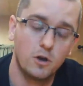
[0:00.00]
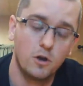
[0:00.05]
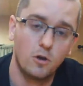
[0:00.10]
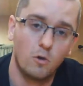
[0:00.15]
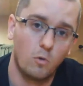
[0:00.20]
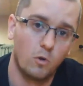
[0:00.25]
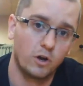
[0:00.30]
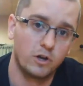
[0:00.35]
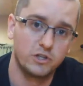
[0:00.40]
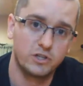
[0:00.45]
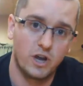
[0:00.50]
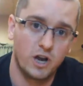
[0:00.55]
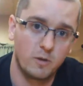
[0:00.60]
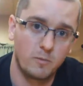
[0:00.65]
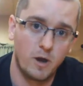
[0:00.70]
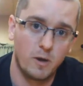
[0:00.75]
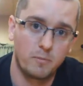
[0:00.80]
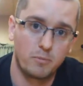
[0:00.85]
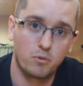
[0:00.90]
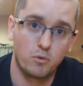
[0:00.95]
We're going to talk
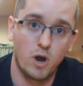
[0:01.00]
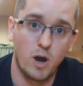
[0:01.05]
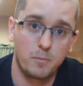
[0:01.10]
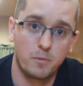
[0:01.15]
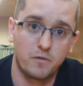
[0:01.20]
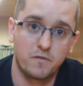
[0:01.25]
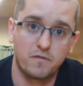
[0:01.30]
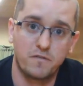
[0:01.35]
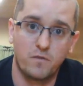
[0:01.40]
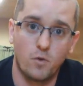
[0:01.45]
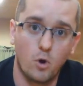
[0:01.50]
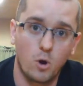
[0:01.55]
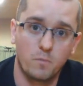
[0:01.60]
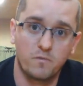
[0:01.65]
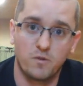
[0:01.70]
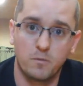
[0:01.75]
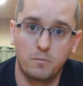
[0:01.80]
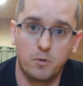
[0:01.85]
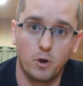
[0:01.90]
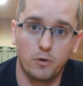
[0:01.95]
about proper form
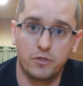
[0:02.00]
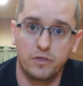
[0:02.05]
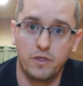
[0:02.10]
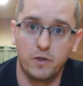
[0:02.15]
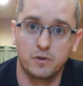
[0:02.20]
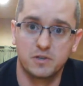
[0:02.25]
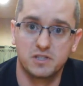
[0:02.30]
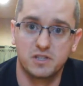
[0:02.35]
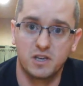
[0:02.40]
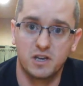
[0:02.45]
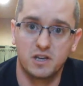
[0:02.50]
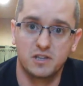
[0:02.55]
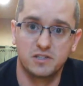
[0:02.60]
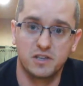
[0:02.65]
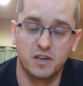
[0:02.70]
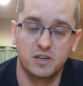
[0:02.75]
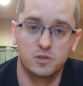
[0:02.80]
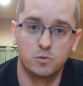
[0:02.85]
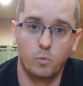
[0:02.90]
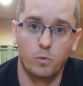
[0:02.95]
for both of those things,
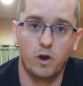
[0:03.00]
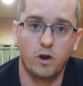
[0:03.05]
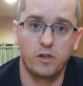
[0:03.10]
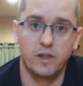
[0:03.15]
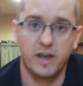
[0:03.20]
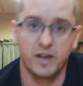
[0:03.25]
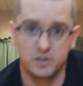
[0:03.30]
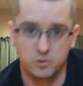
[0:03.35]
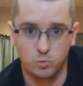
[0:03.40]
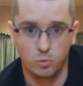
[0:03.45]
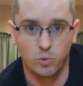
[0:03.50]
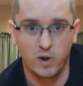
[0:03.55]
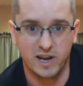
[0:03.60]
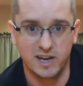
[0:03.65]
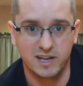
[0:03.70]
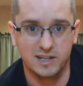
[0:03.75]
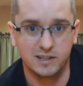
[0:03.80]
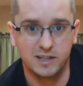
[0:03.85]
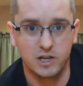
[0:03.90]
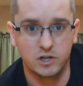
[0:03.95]
as well as
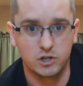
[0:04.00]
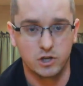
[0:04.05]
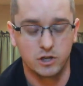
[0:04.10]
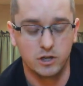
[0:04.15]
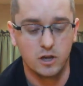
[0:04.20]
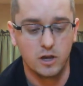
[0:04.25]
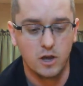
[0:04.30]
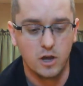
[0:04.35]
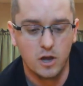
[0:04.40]
recognition